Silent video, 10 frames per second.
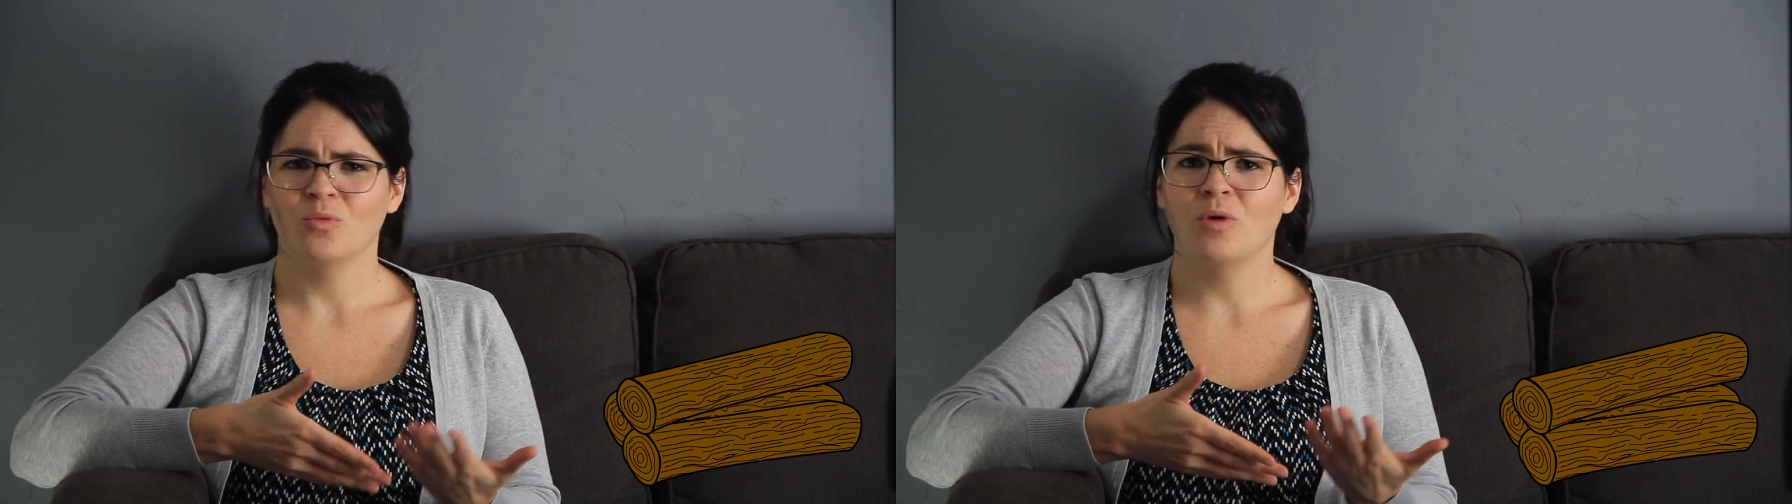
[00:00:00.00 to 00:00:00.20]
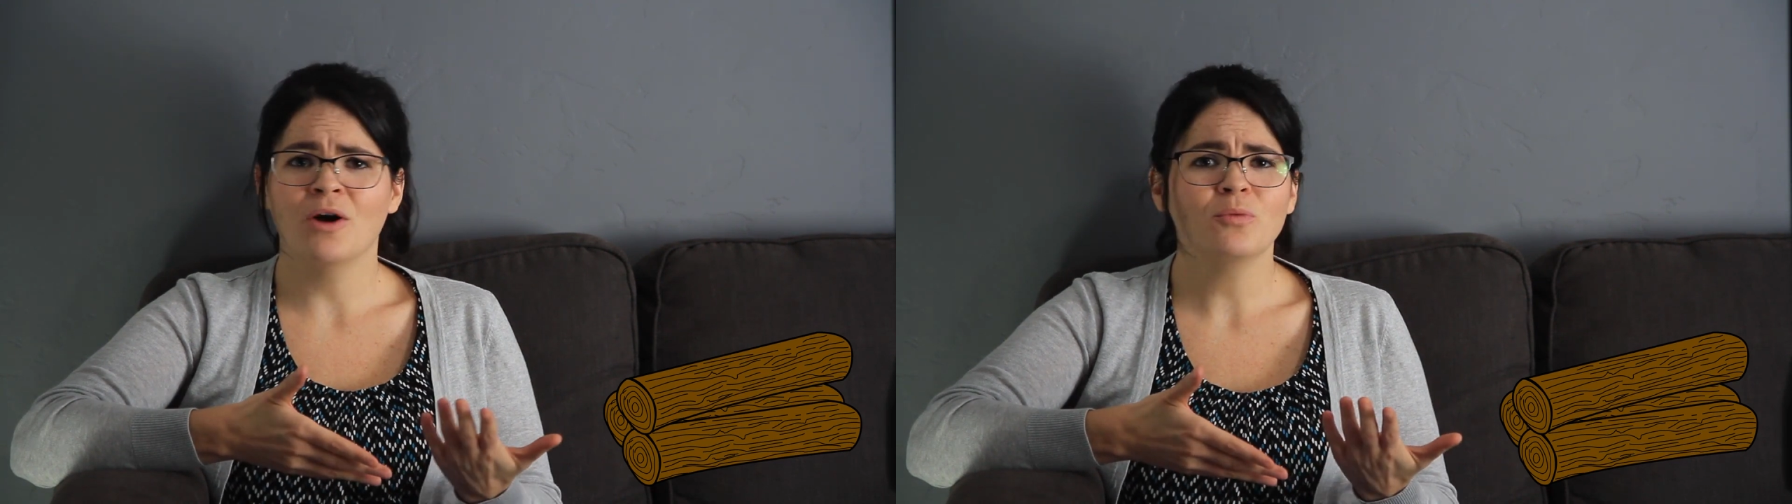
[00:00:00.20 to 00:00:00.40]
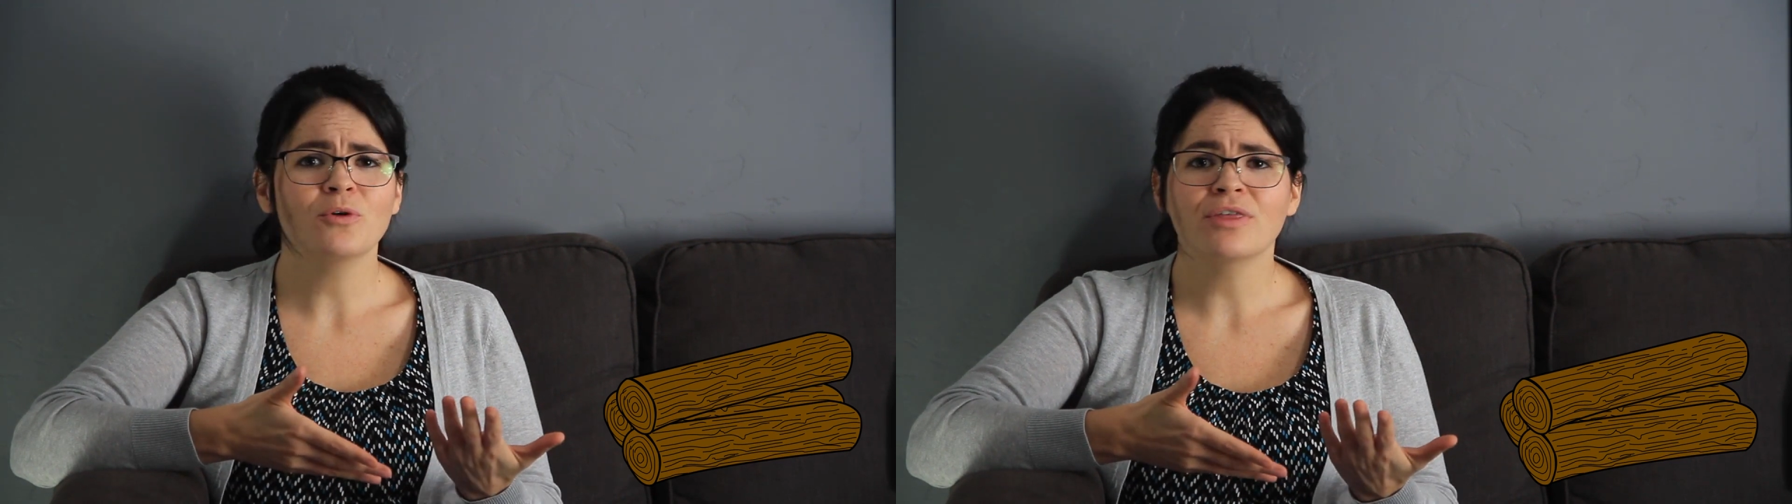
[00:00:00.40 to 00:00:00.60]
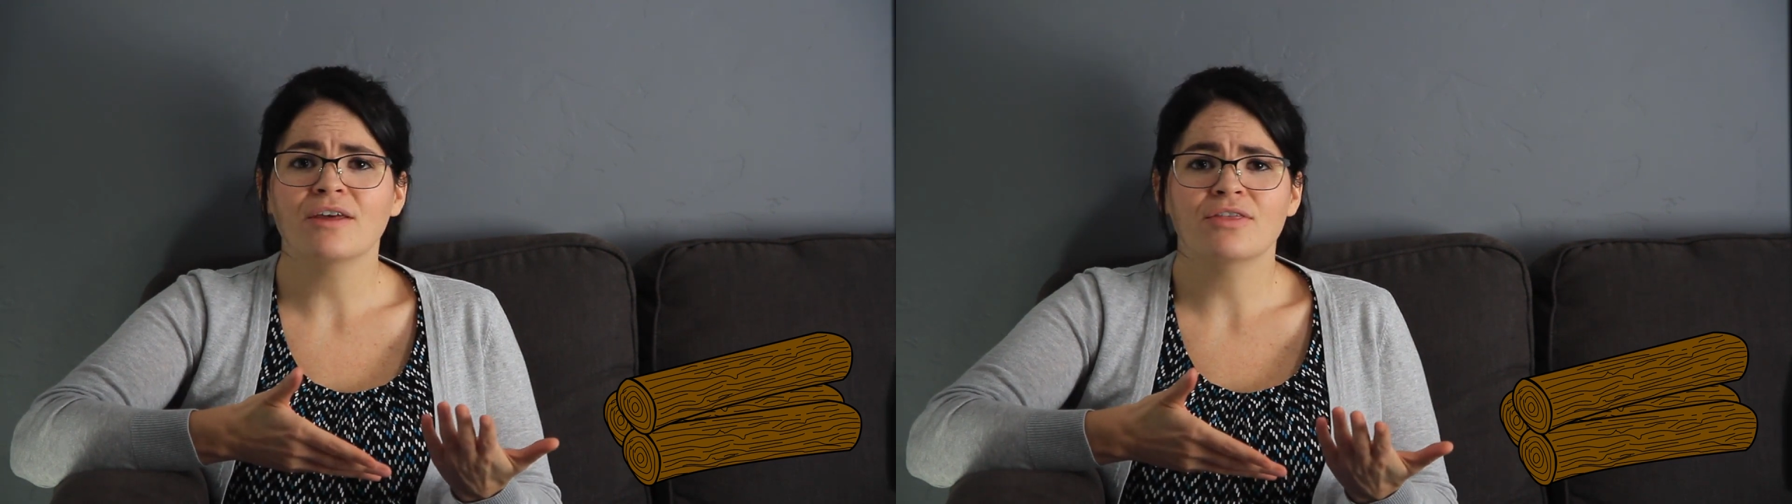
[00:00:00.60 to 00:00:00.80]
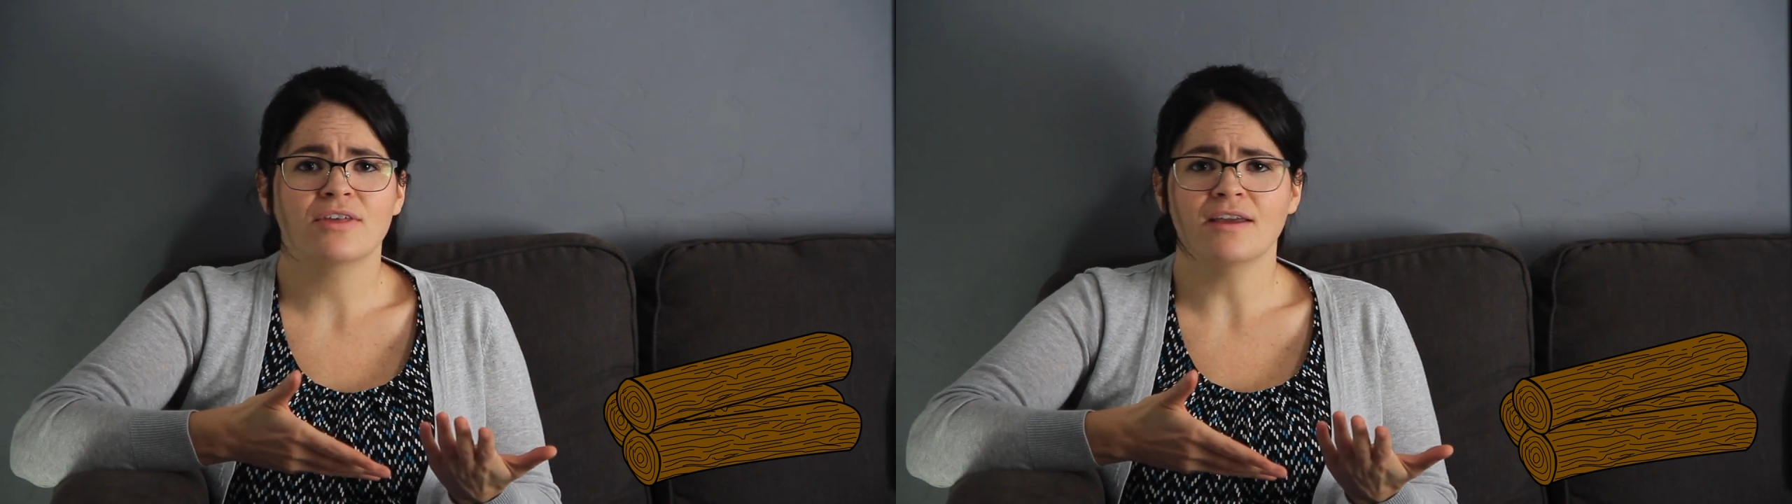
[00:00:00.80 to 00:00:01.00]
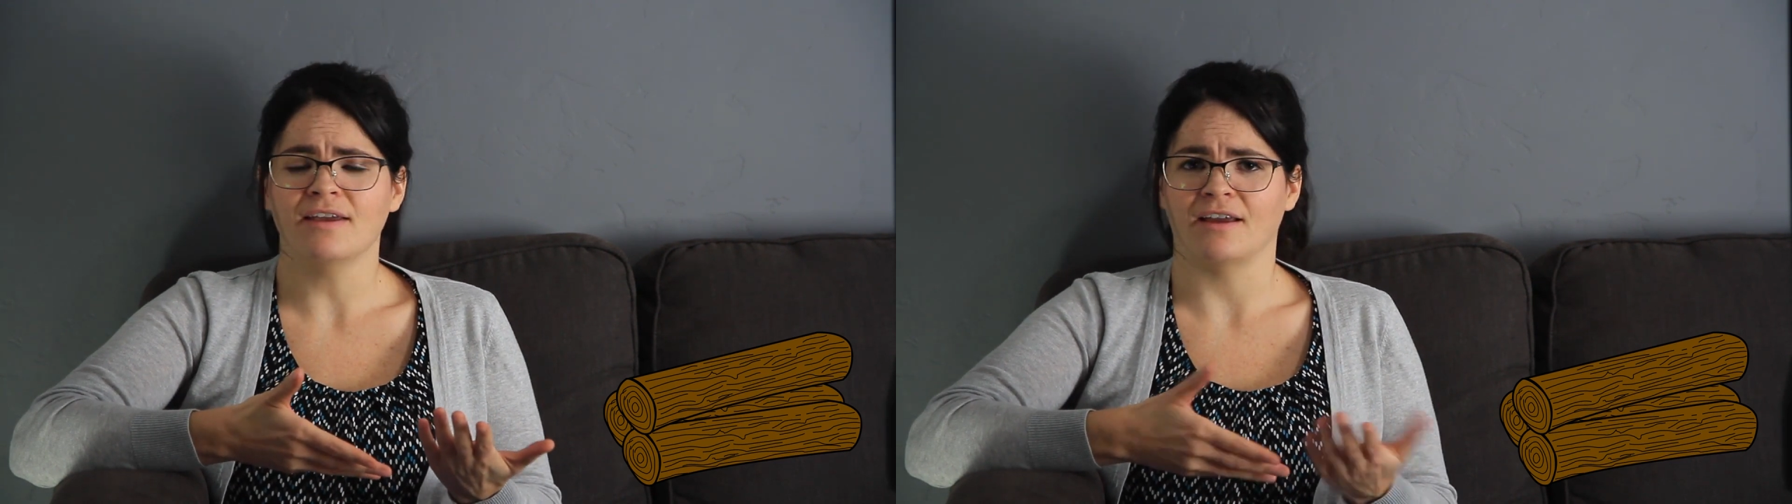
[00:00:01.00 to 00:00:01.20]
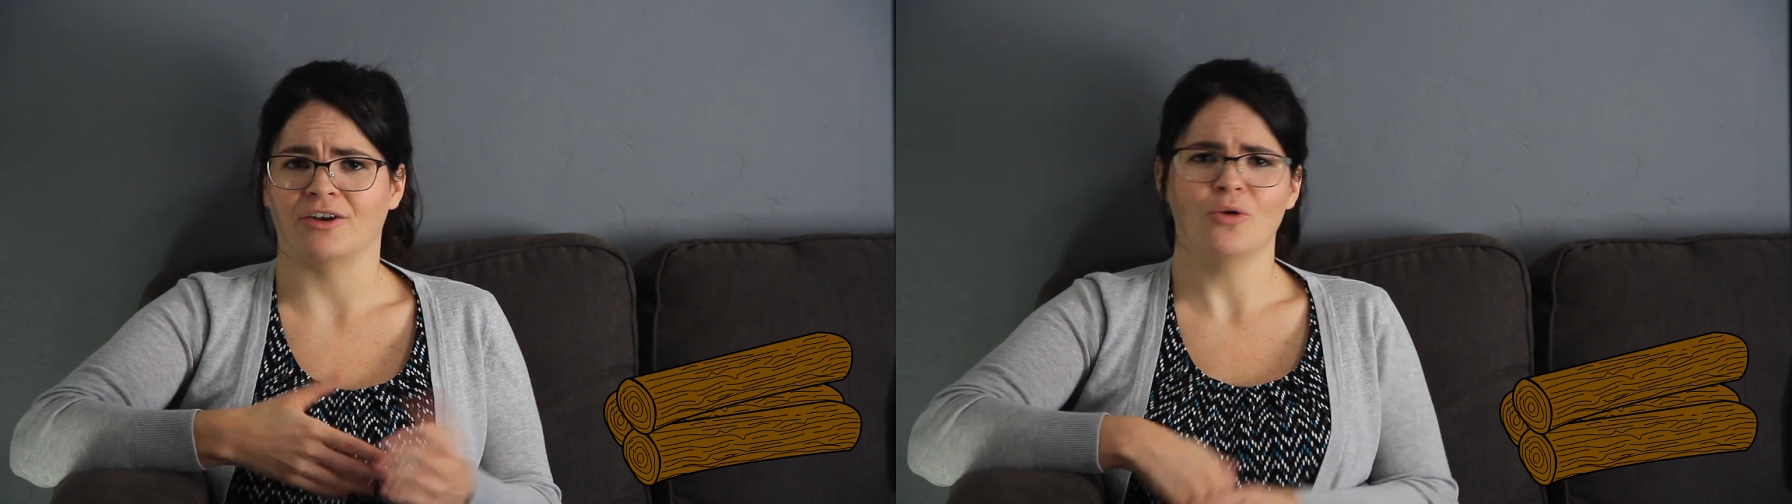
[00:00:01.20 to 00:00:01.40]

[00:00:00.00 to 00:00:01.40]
What were they thinking?